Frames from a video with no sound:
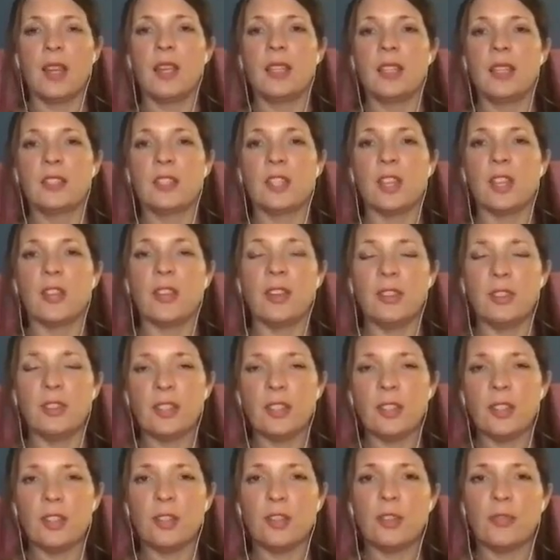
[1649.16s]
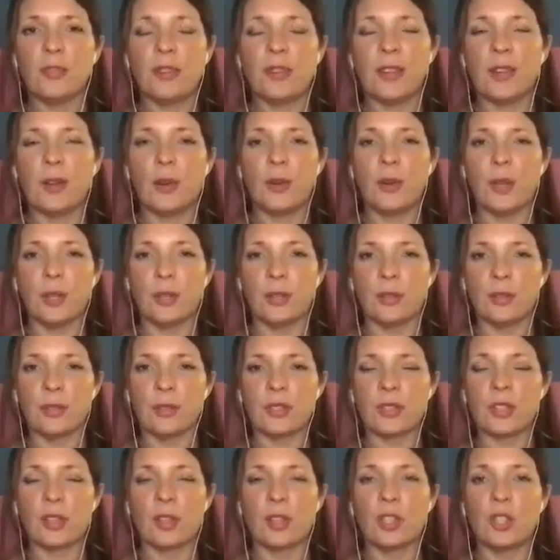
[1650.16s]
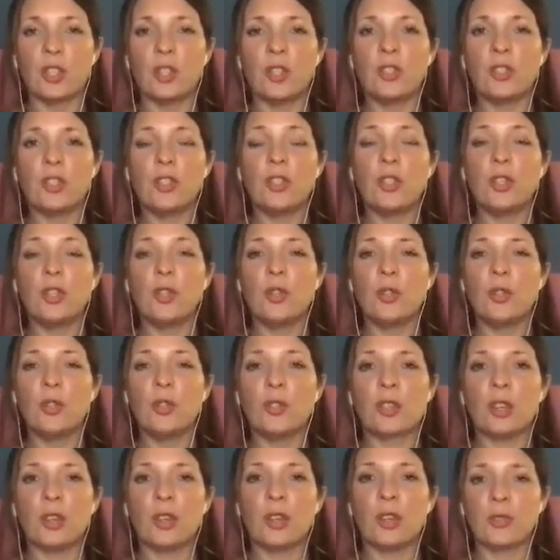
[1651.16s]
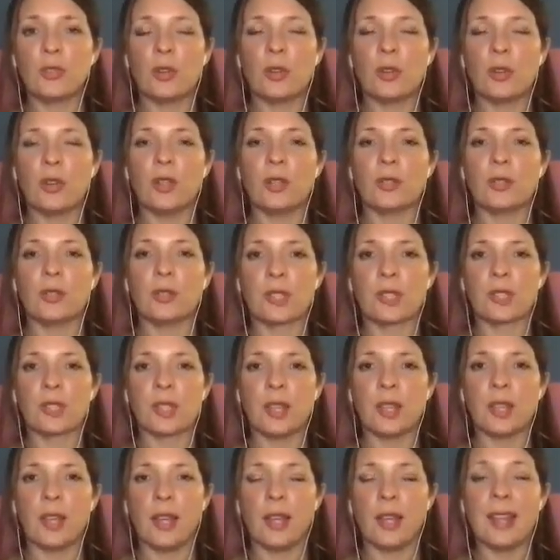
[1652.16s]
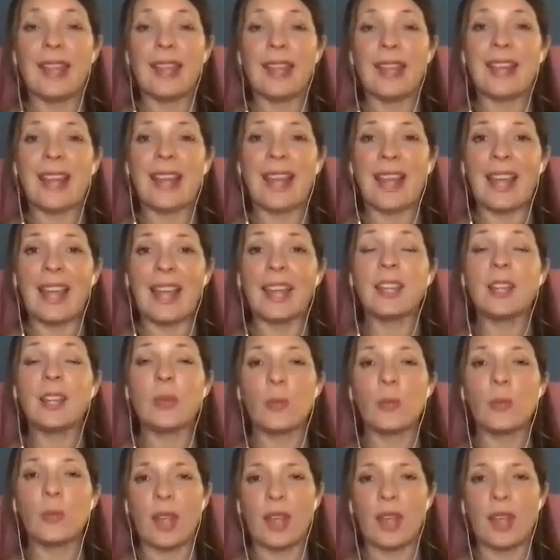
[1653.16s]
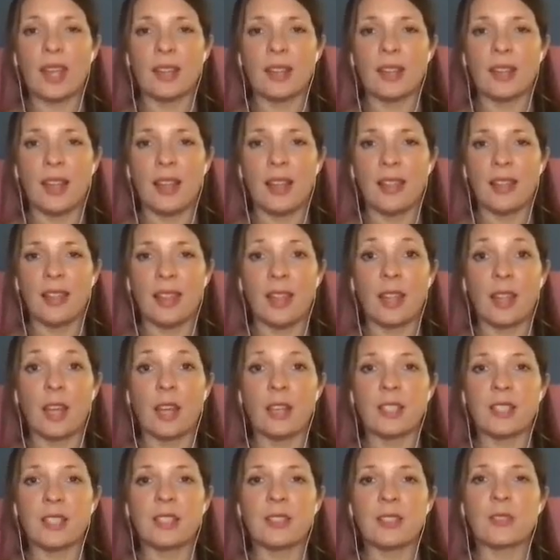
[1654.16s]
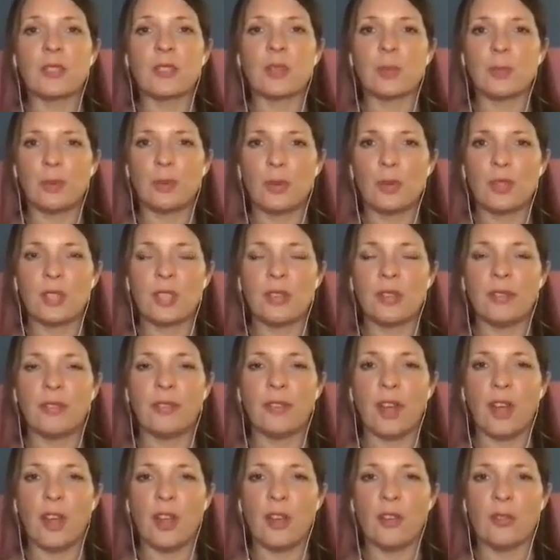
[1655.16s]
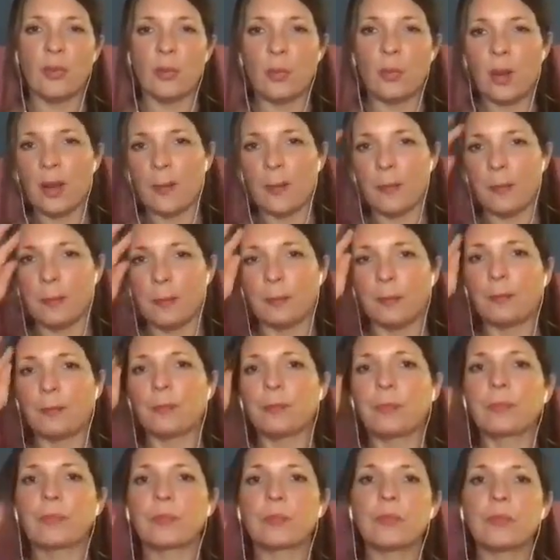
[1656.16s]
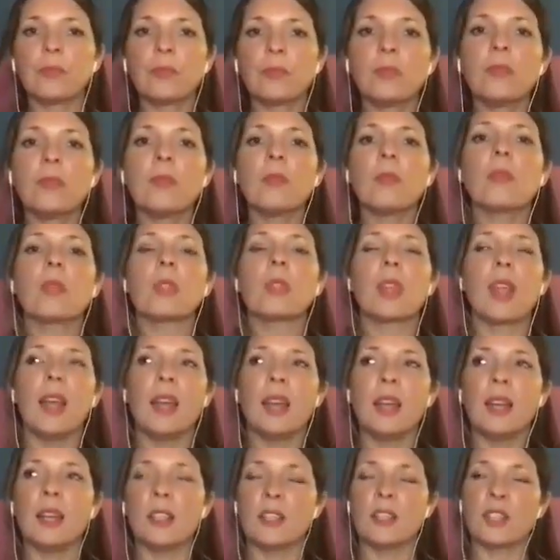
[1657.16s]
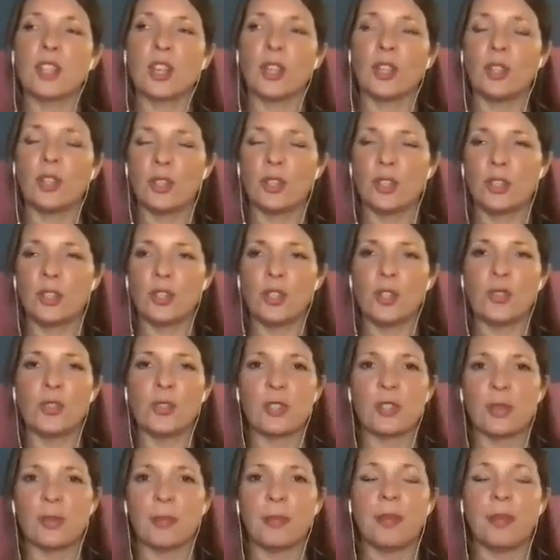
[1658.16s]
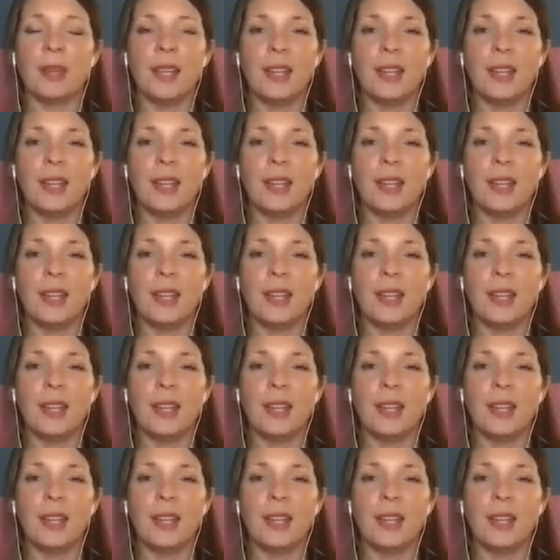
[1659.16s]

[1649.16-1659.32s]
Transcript: So those are the three oils. You can use those oils in any way, and they are still supportive for overwhelm. So you can use them